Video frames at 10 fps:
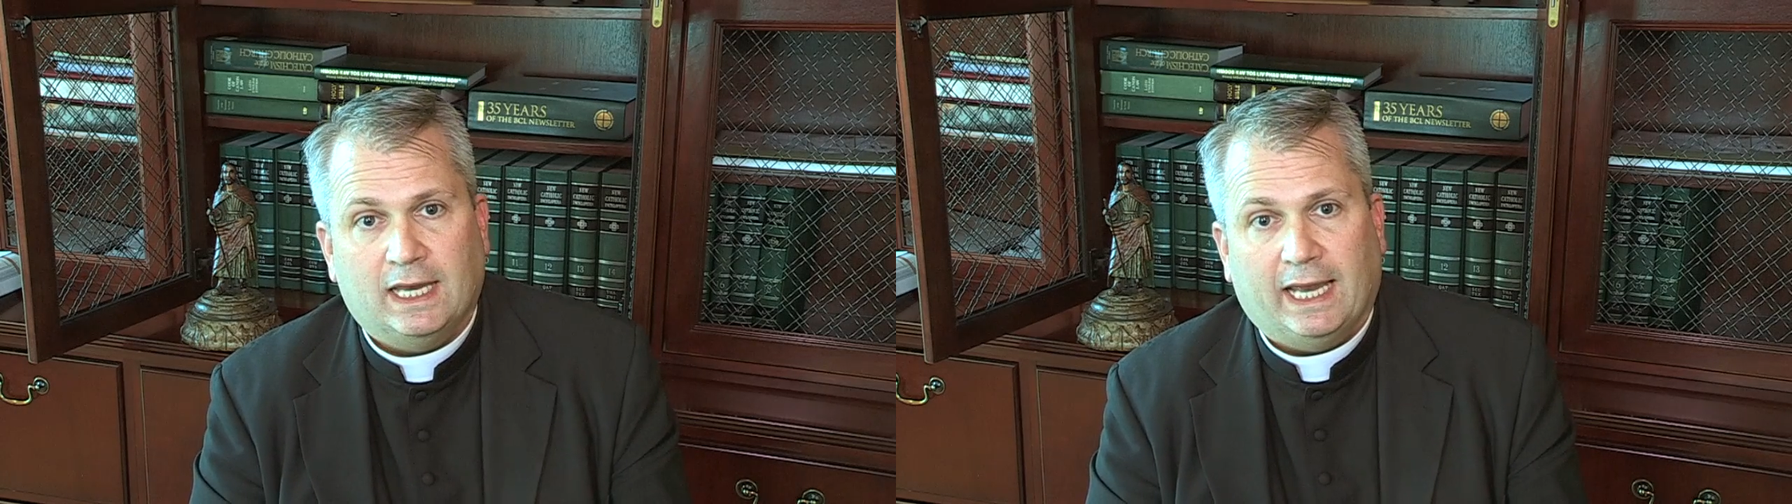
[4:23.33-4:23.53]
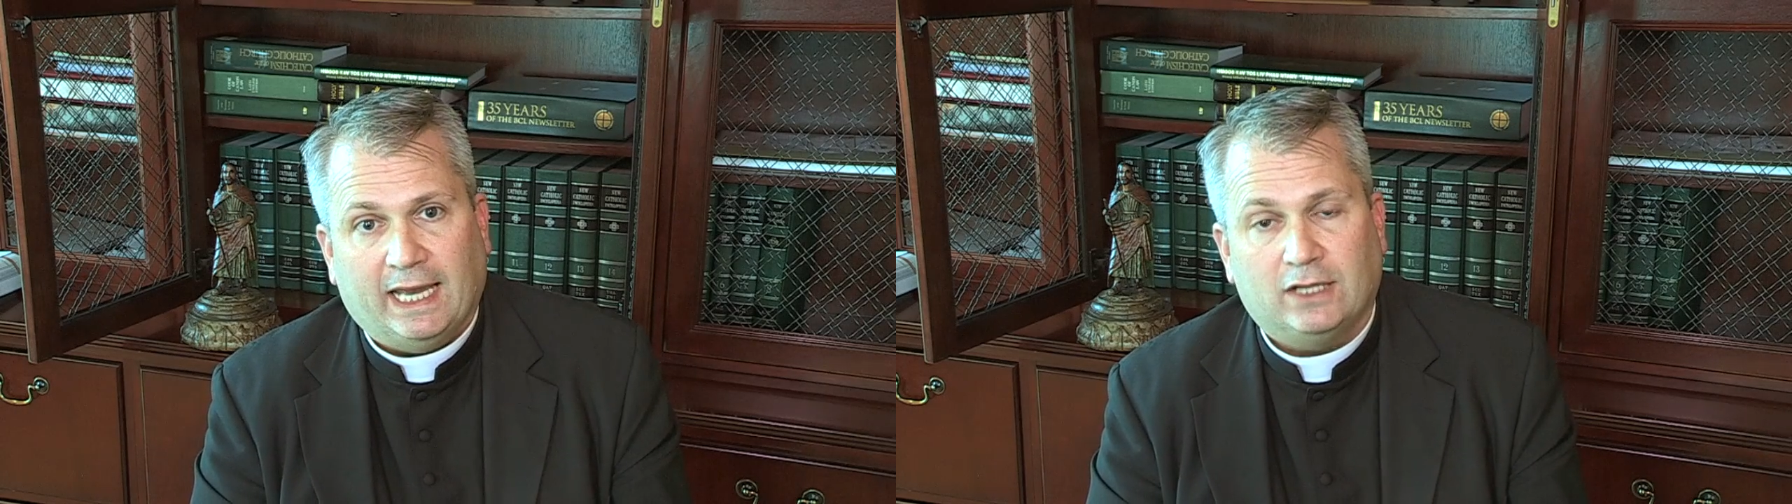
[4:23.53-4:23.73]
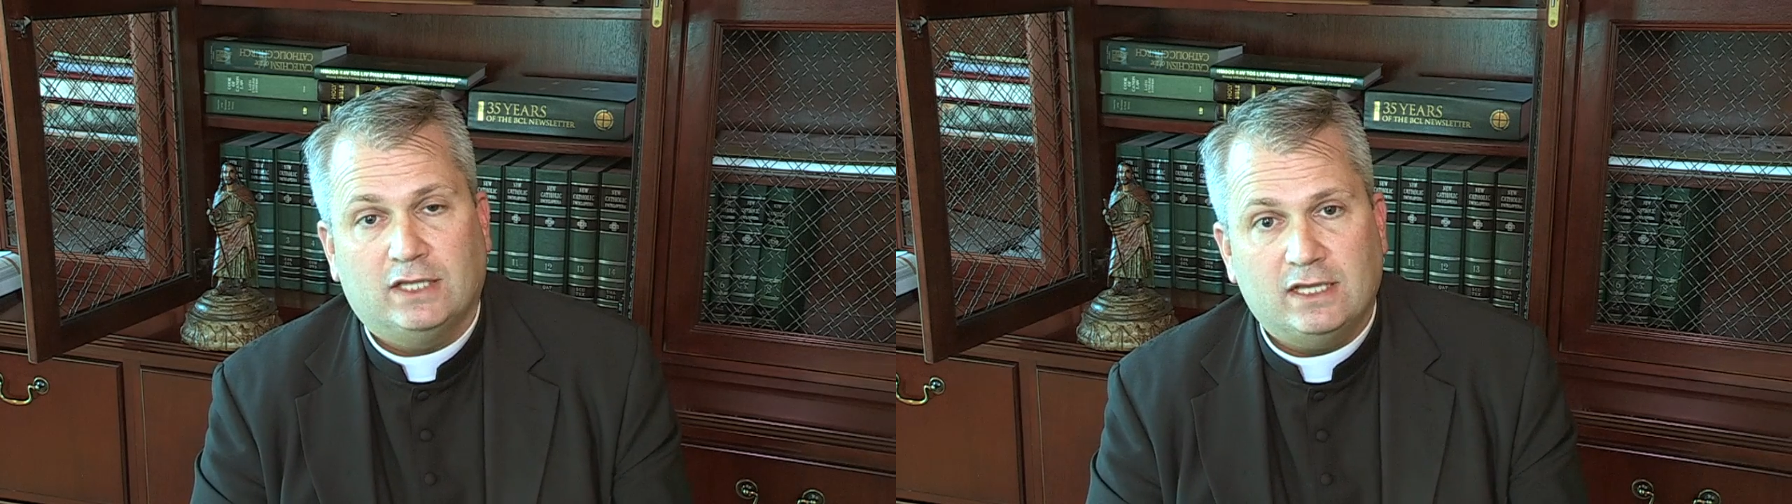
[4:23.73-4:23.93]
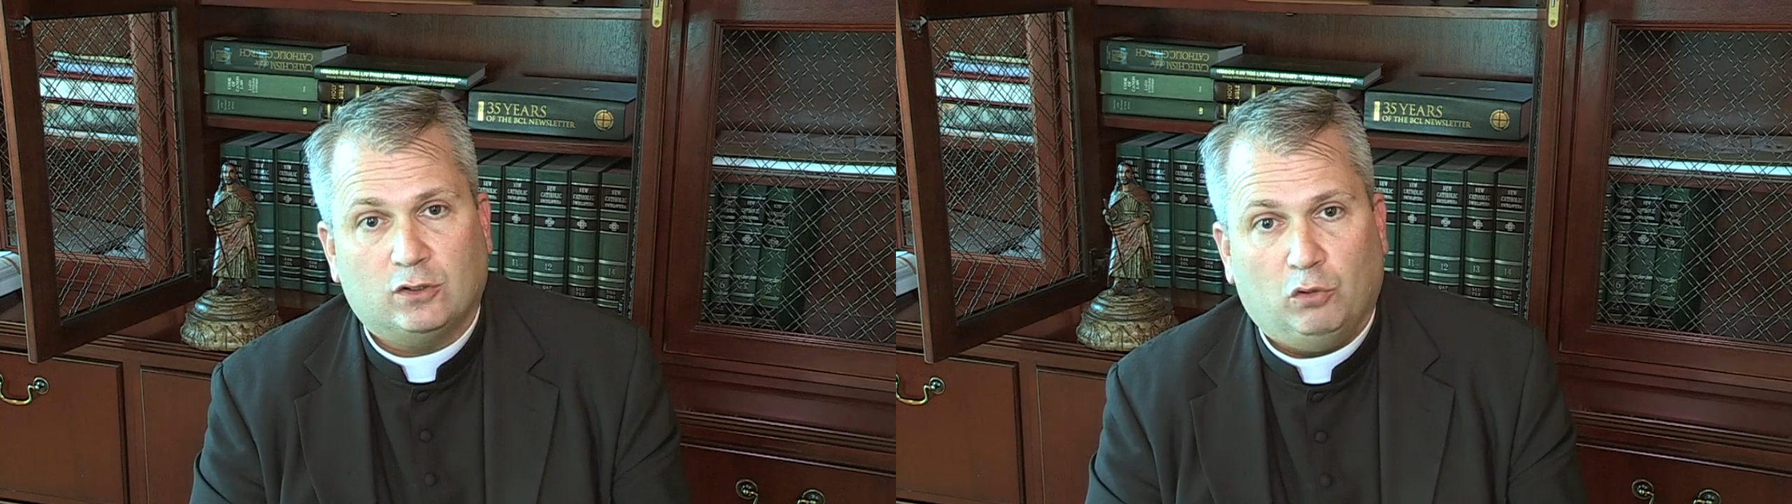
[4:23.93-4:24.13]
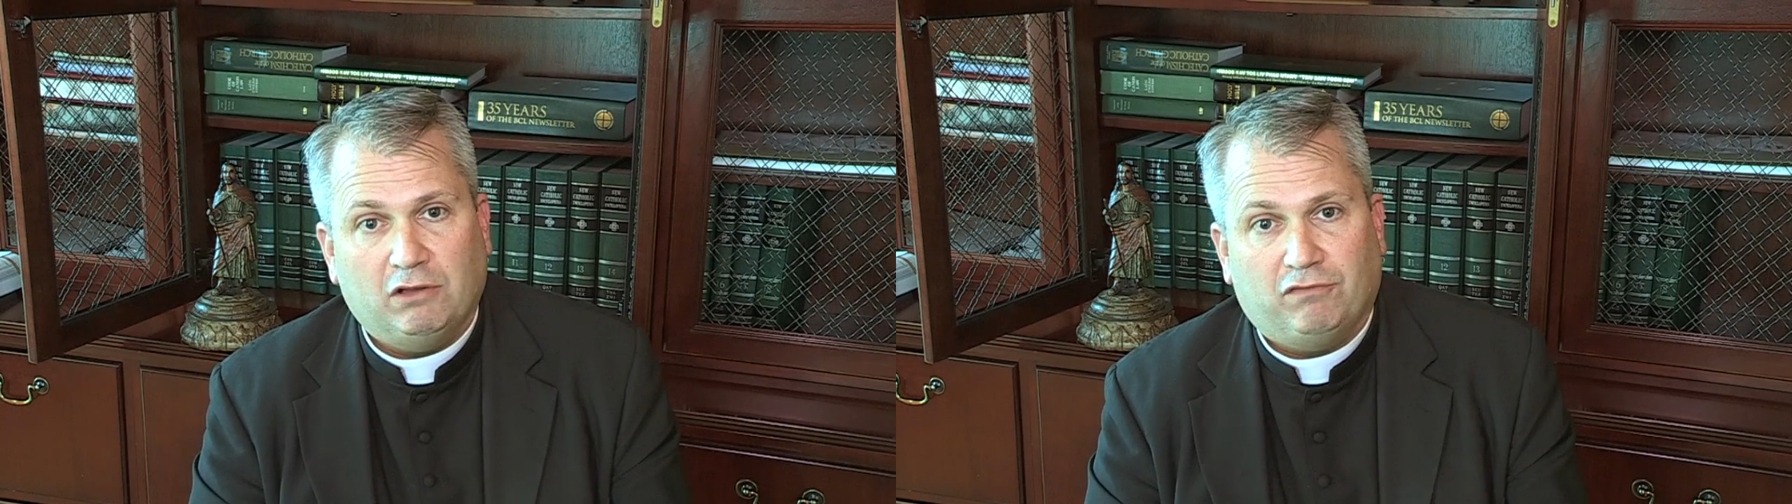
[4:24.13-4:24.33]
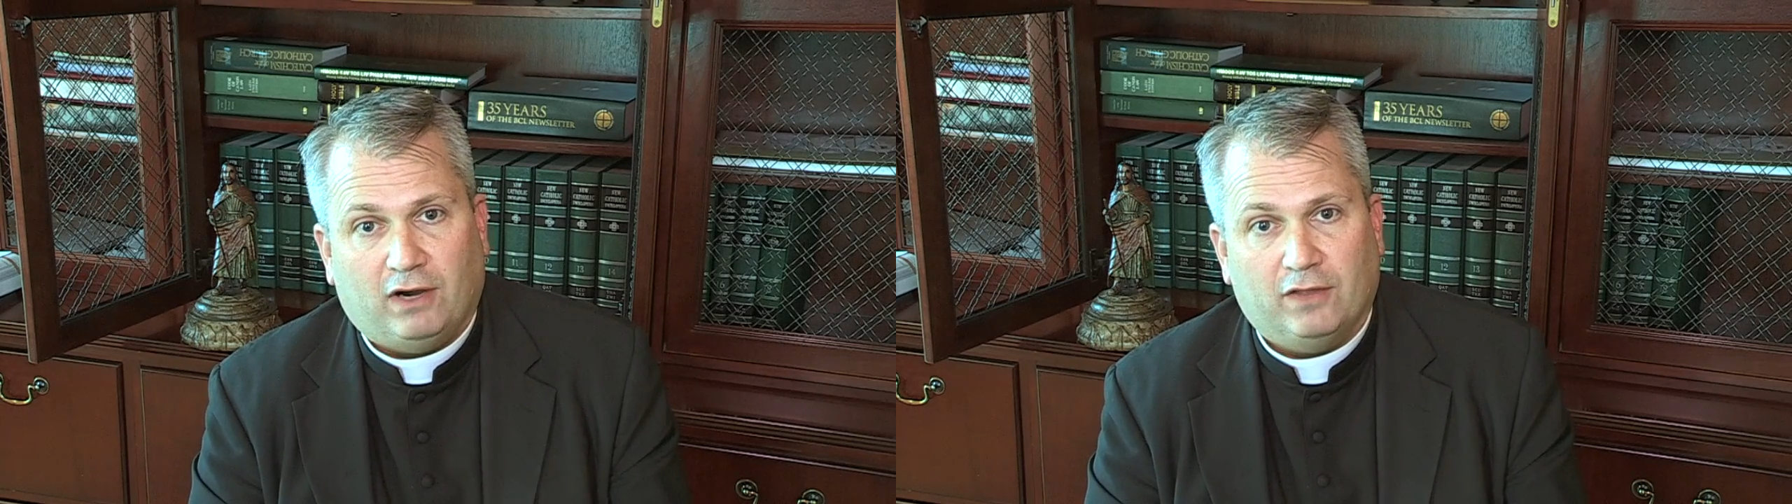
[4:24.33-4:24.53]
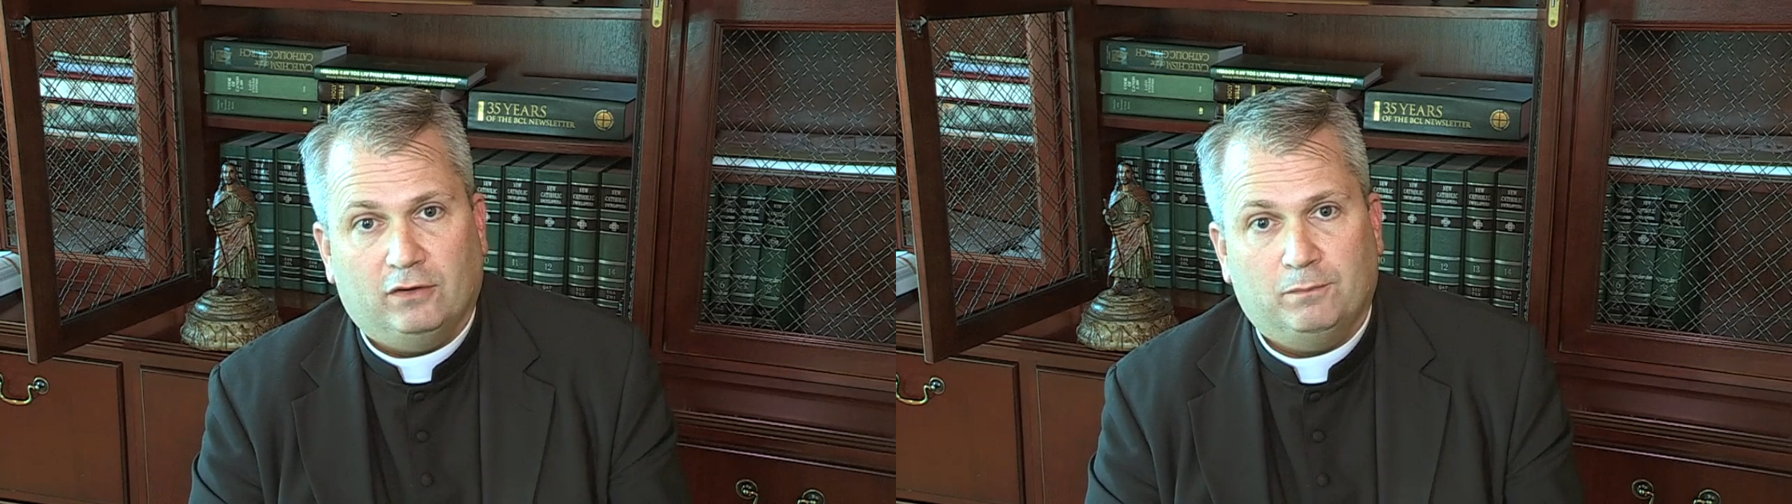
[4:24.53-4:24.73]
And this Holy Father,